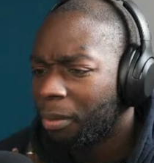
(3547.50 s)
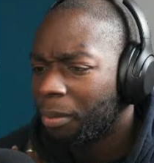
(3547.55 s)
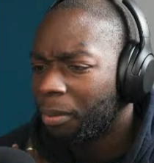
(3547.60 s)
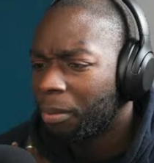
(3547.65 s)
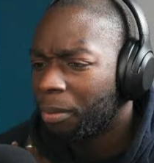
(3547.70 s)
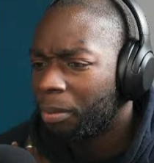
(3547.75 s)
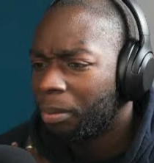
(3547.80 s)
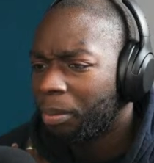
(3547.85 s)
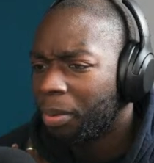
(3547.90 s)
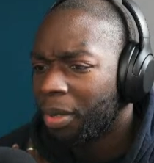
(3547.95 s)

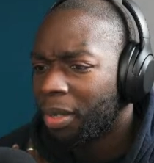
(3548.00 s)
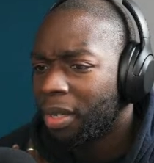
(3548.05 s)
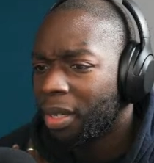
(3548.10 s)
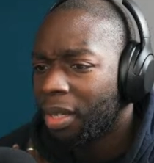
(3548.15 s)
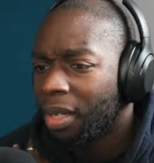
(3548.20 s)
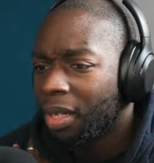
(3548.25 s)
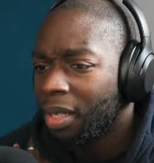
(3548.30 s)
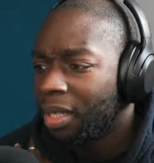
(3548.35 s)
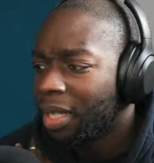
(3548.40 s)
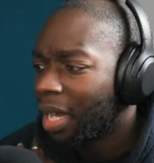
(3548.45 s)
But
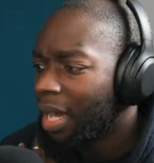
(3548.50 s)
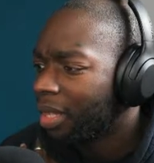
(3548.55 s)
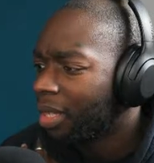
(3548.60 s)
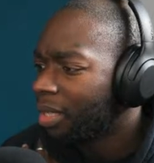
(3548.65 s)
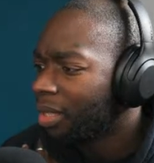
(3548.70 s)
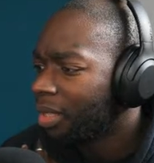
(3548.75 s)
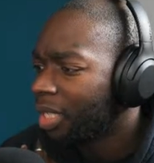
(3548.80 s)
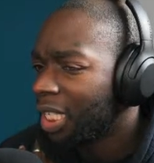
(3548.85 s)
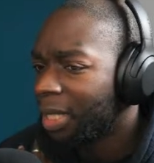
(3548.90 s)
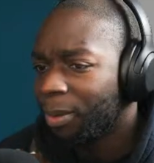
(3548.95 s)
yeah, this
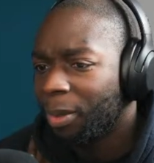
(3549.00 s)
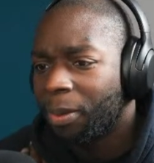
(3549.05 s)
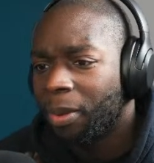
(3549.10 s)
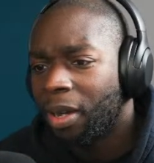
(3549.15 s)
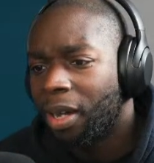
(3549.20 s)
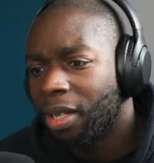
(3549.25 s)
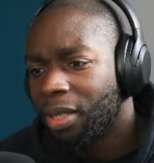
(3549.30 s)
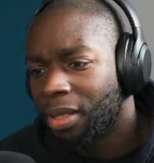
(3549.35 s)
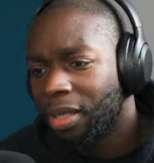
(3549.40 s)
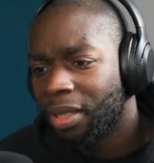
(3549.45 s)
should be
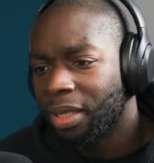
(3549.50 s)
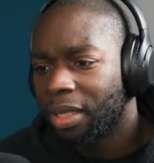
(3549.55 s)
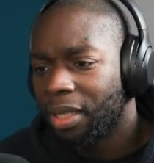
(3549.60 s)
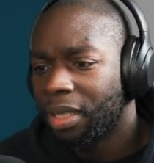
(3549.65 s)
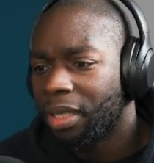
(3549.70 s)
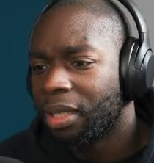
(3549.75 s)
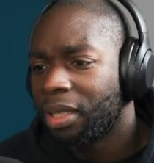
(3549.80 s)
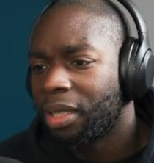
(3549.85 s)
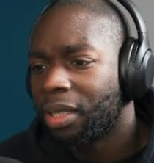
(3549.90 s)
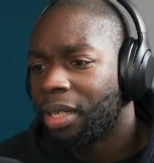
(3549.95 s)
passed in
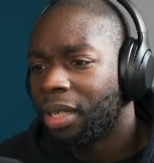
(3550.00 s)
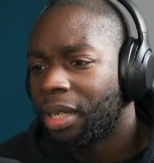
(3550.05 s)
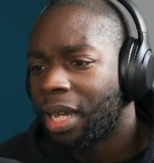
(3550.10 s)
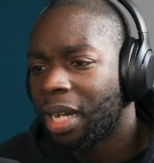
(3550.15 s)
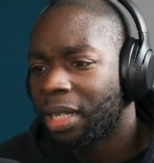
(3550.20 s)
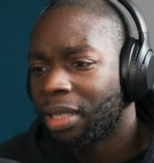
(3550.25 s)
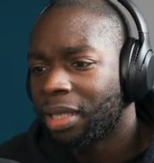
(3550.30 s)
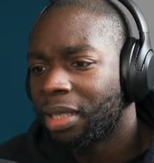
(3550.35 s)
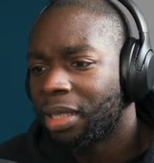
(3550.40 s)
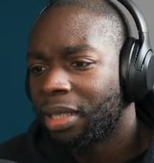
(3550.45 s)
here,
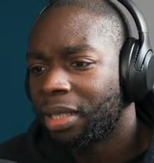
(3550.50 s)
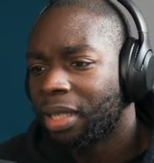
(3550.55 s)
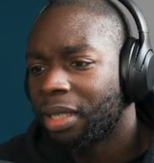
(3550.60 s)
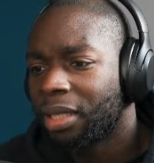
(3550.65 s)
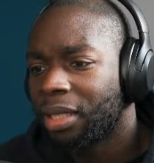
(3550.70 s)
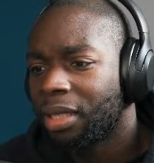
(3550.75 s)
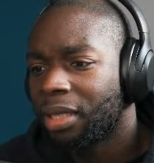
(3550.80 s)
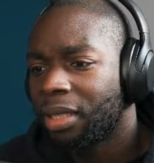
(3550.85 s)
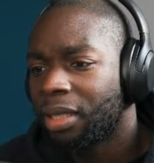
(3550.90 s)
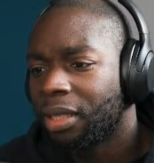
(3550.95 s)
action index,
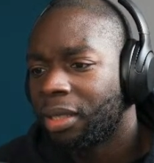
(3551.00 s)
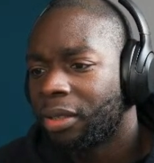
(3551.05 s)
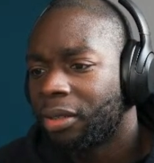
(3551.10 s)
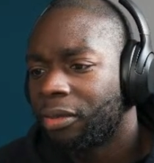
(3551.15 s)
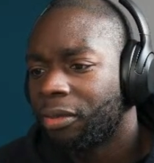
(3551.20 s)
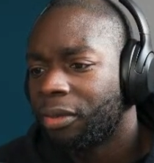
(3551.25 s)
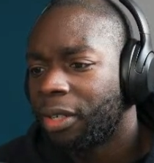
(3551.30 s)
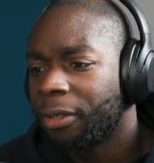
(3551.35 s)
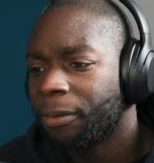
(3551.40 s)
right?